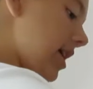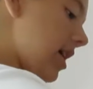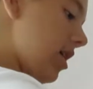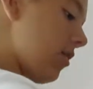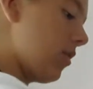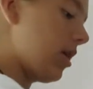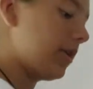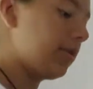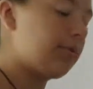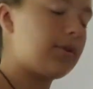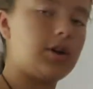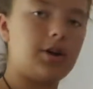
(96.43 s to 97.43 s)
a wand
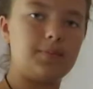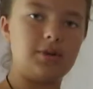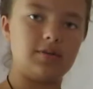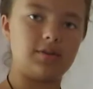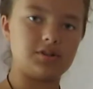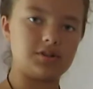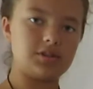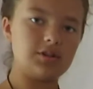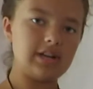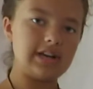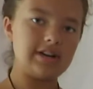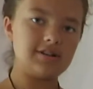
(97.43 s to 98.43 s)
from Universal
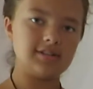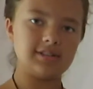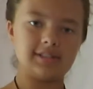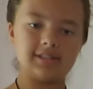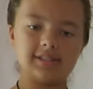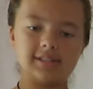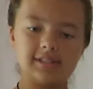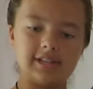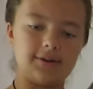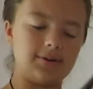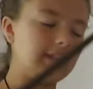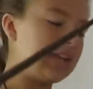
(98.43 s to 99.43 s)
Studios
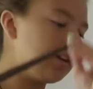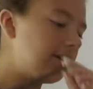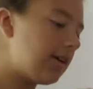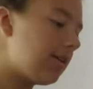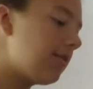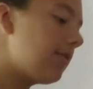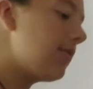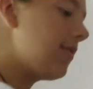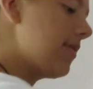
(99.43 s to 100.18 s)
in Orlando.